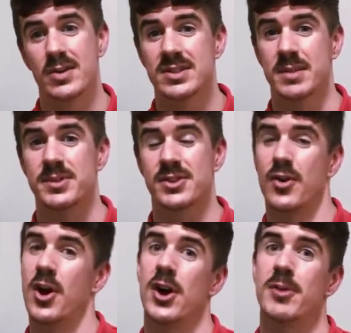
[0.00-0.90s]

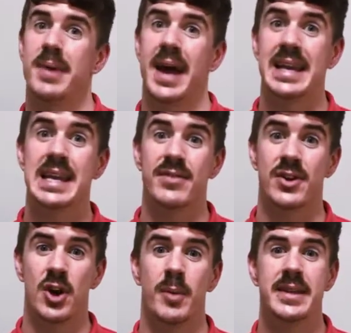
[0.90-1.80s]
subscribe, and leave a
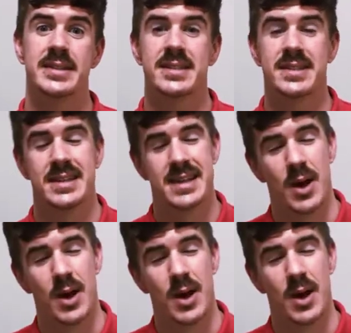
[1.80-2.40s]
comment.